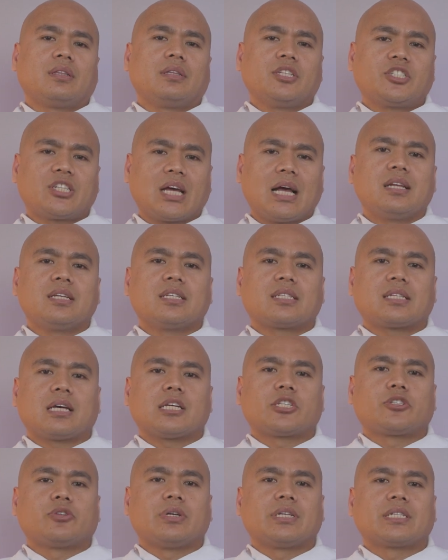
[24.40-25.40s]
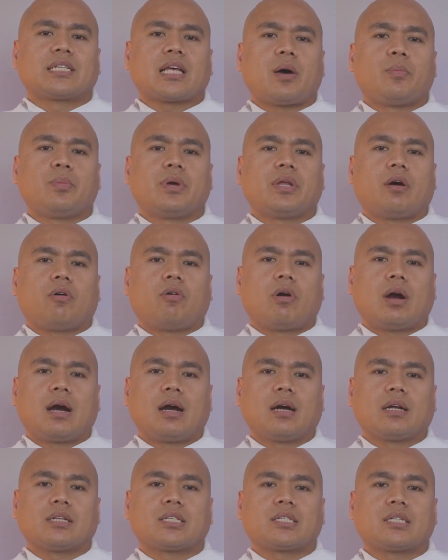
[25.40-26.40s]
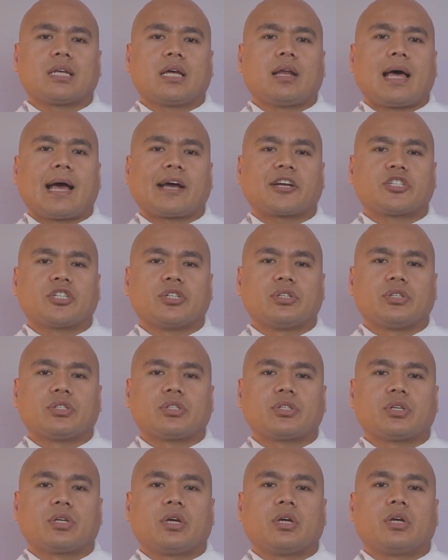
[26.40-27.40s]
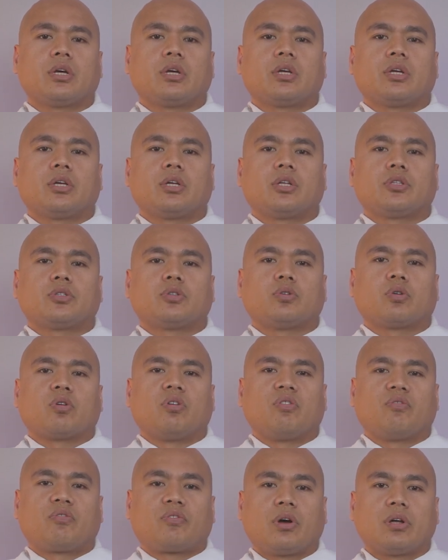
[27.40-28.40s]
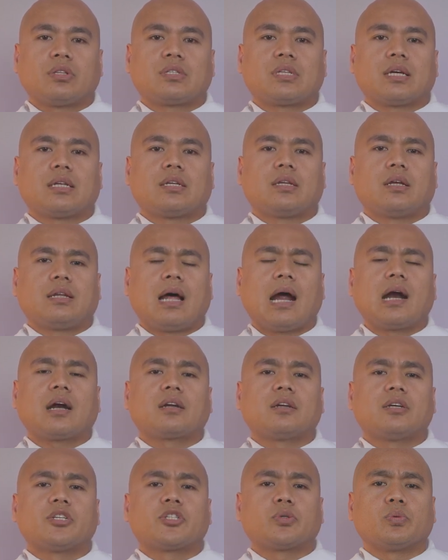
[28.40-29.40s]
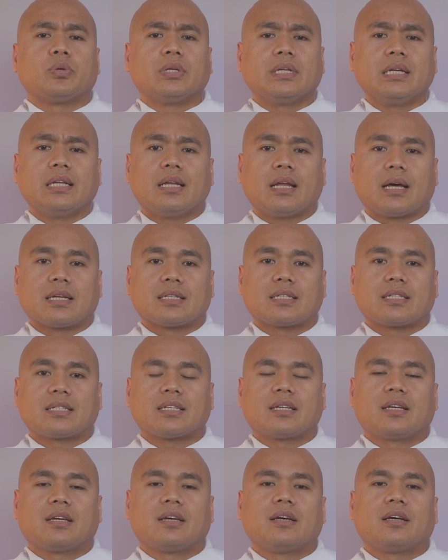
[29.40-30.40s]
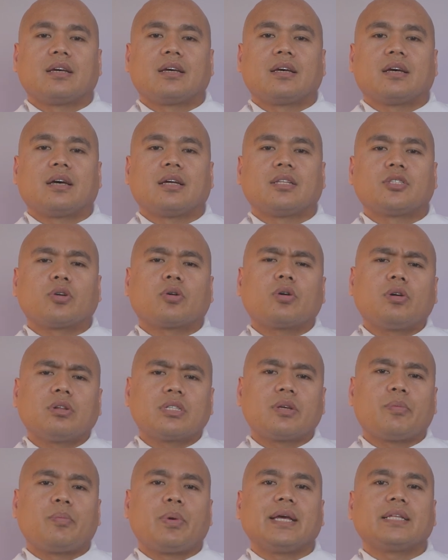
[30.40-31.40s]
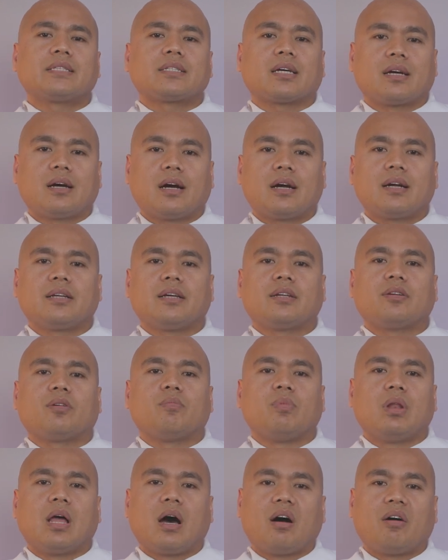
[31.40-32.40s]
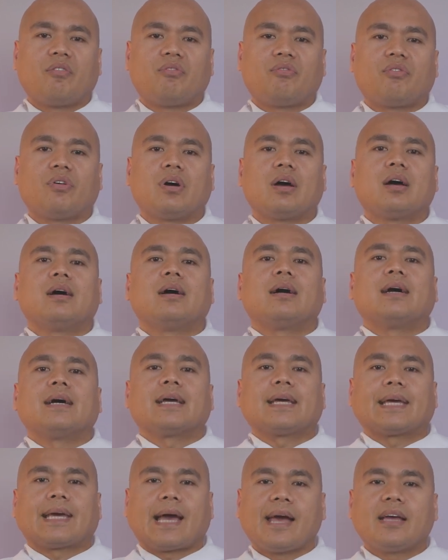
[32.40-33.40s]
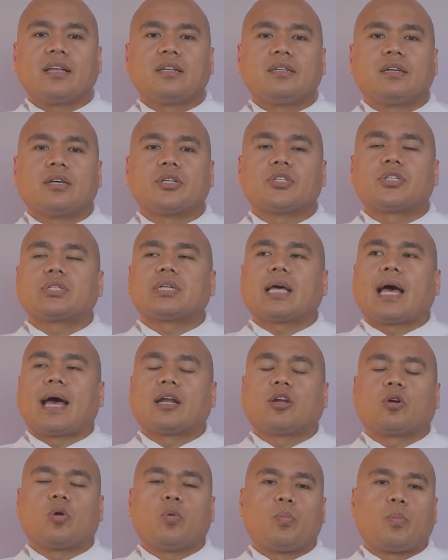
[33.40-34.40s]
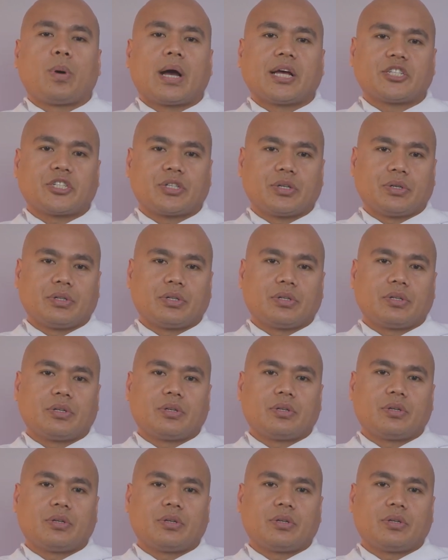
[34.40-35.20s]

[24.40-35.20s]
They challenge us to examine our hearts and actions, to confront the darkness within us, and to cultivate a garden of love, kindness, and compassion.